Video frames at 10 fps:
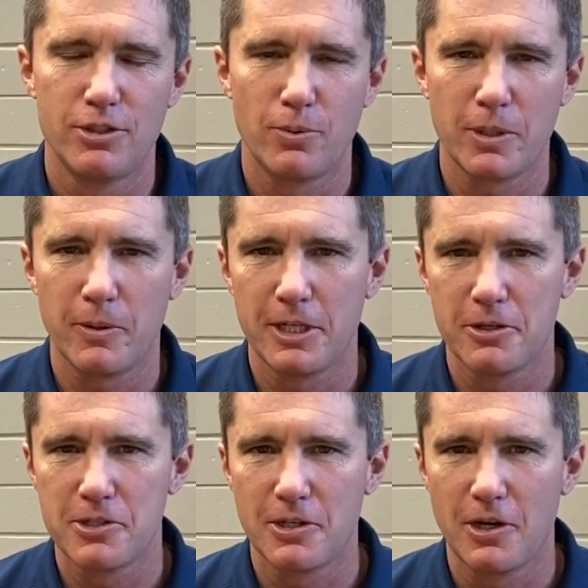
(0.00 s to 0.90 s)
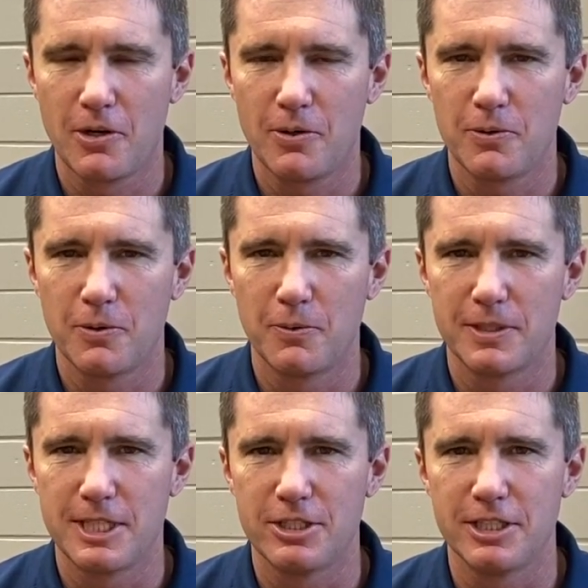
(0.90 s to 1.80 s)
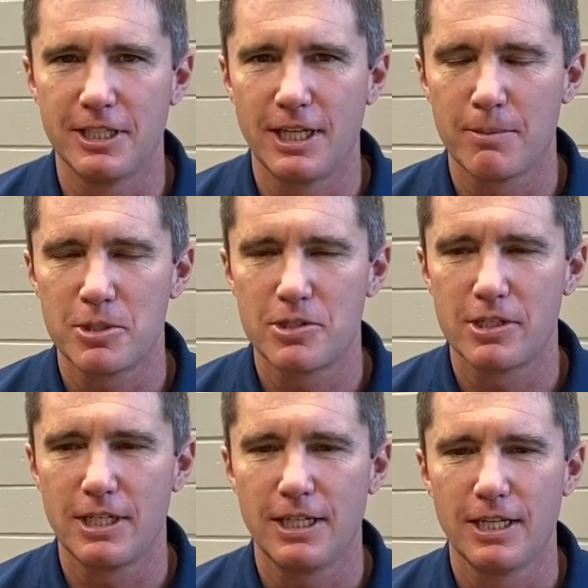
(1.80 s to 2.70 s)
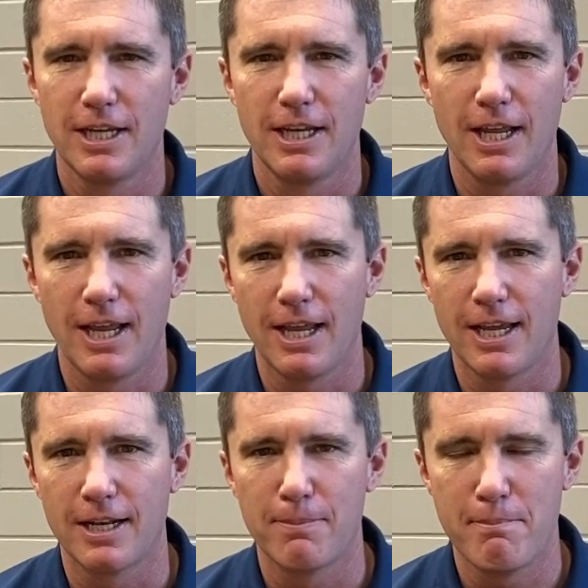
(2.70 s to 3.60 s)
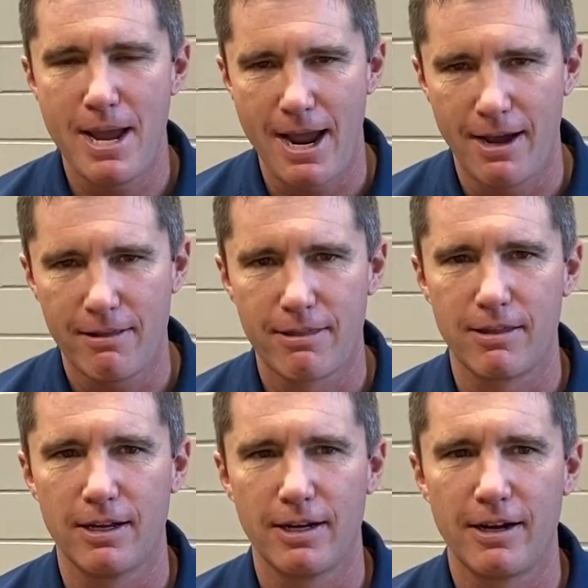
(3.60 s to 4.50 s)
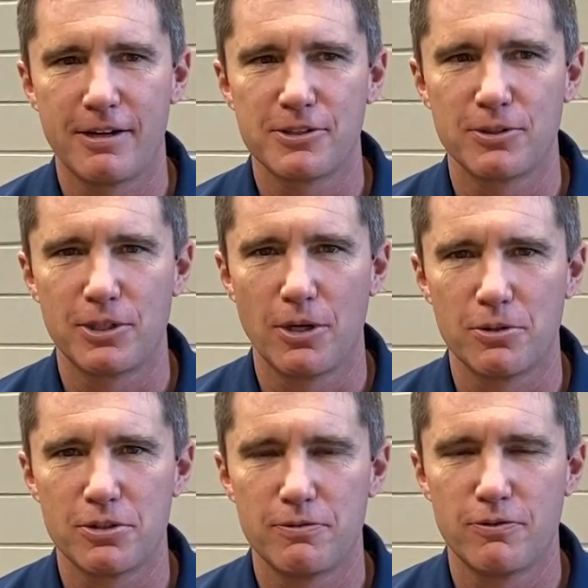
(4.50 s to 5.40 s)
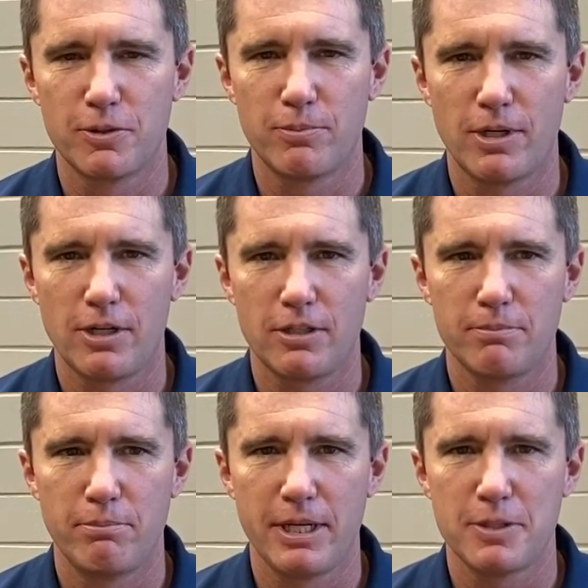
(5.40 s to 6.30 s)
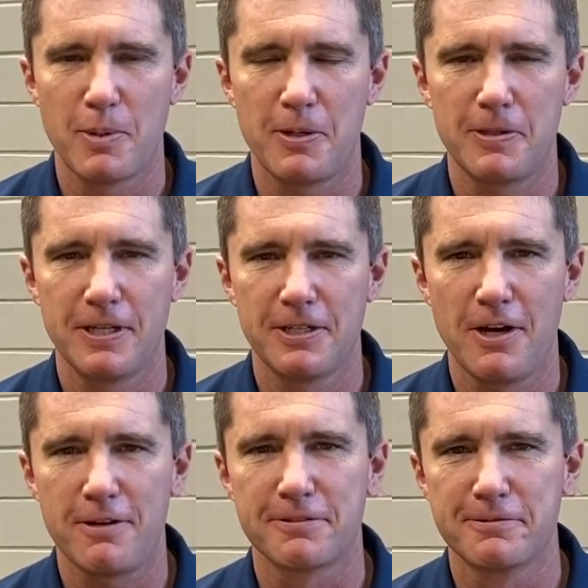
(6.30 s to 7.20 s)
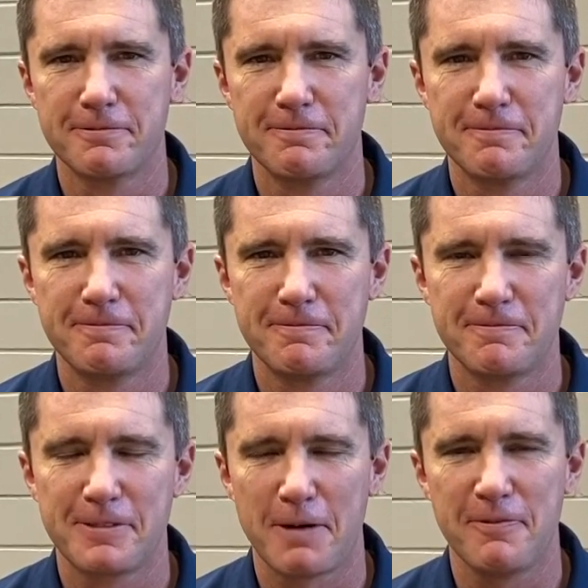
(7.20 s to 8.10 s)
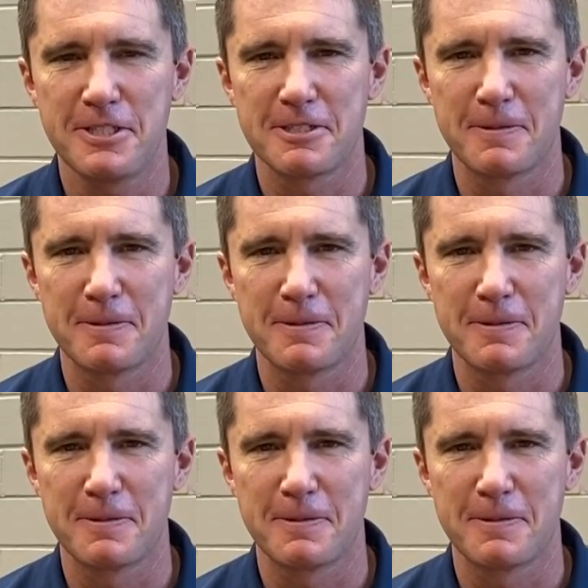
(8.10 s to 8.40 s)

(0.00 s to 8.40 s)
21 years ago with teaching chemistry and math, and I also coached football, baseball, and golf. Come visit